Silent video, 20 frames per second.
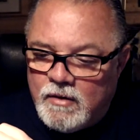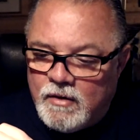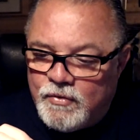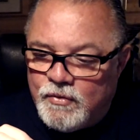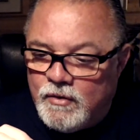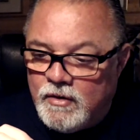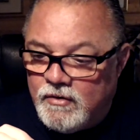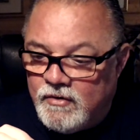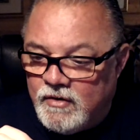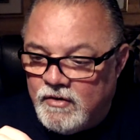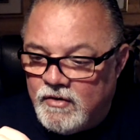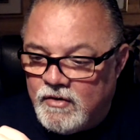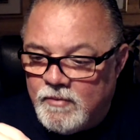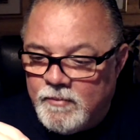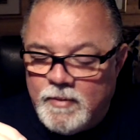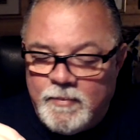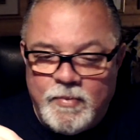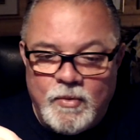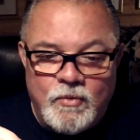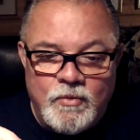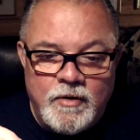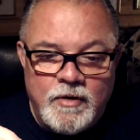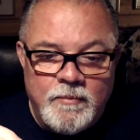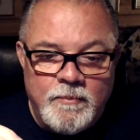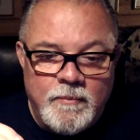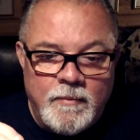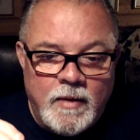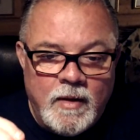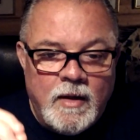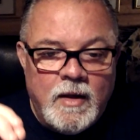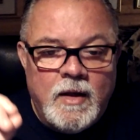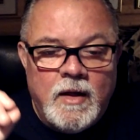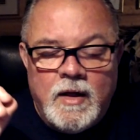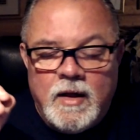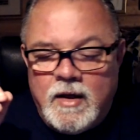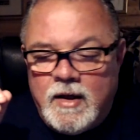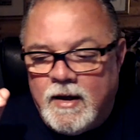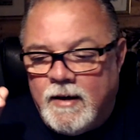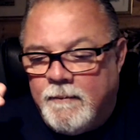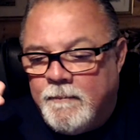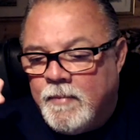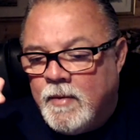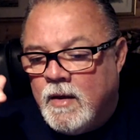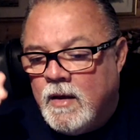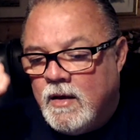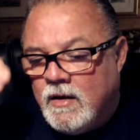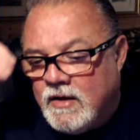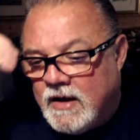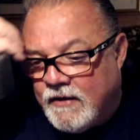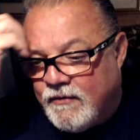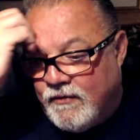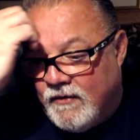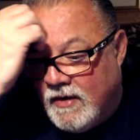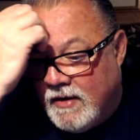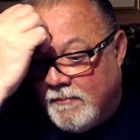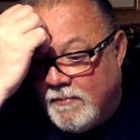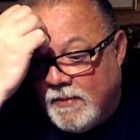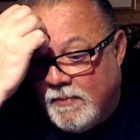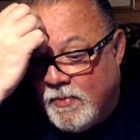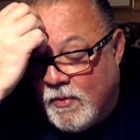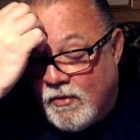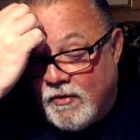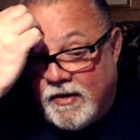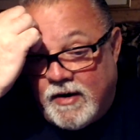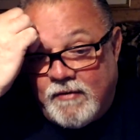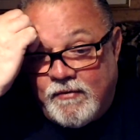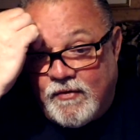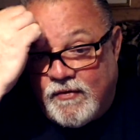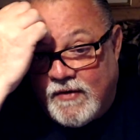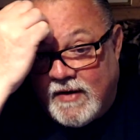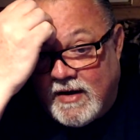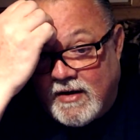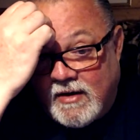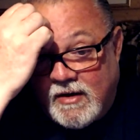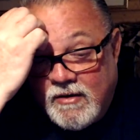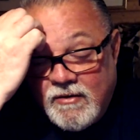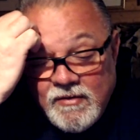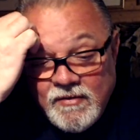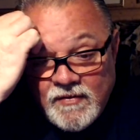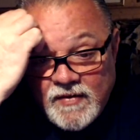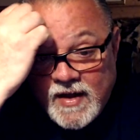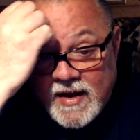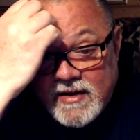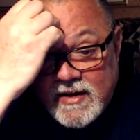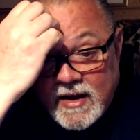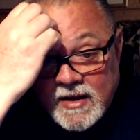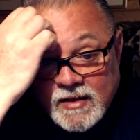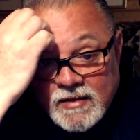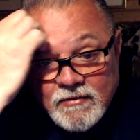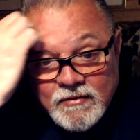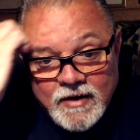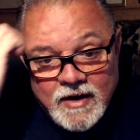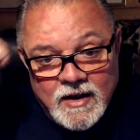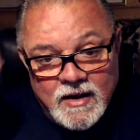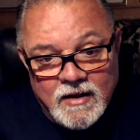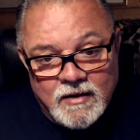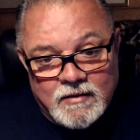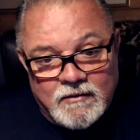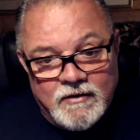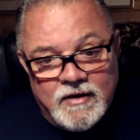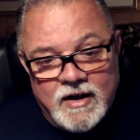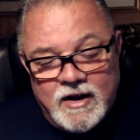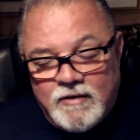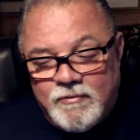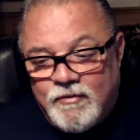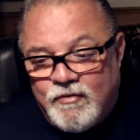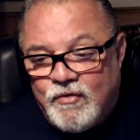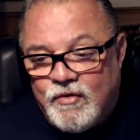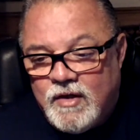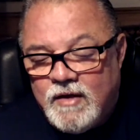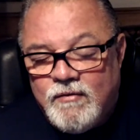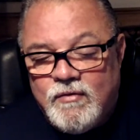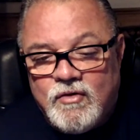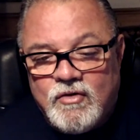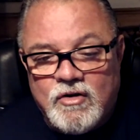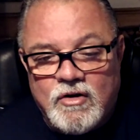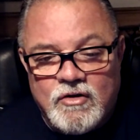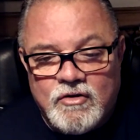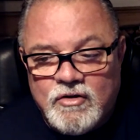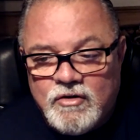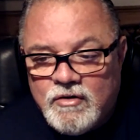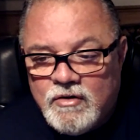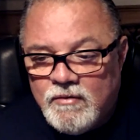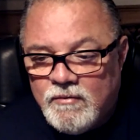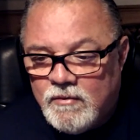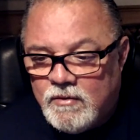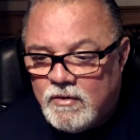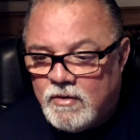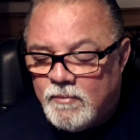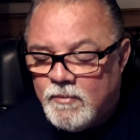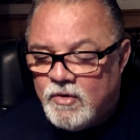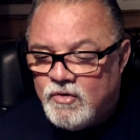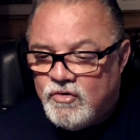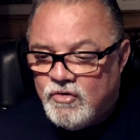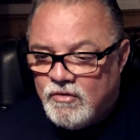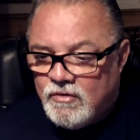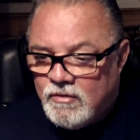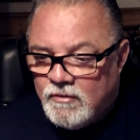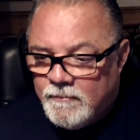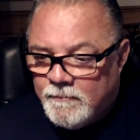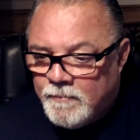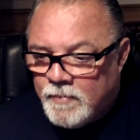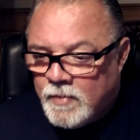I thought you said you could be boring and yeah, definitely be boring and have a flat coat. And they take three years before they even start to mature.